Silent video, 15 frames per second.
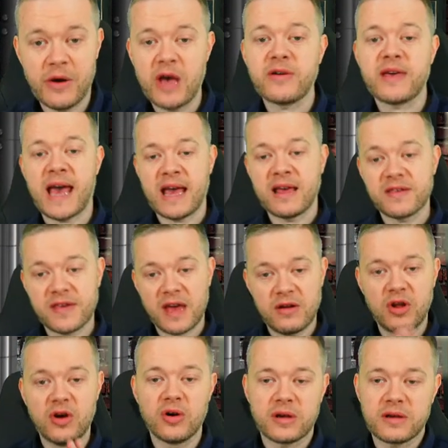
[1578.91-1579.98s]
Okay, so
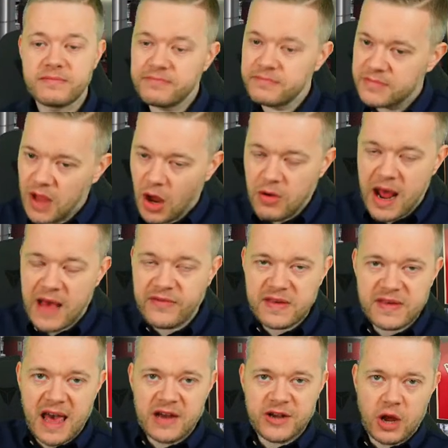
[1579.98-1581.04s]
look, don't ever
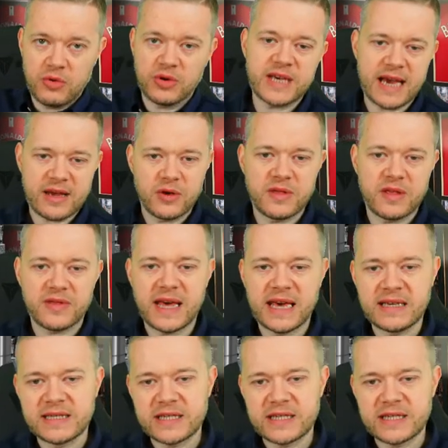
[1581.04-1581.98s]
say I don't check other things.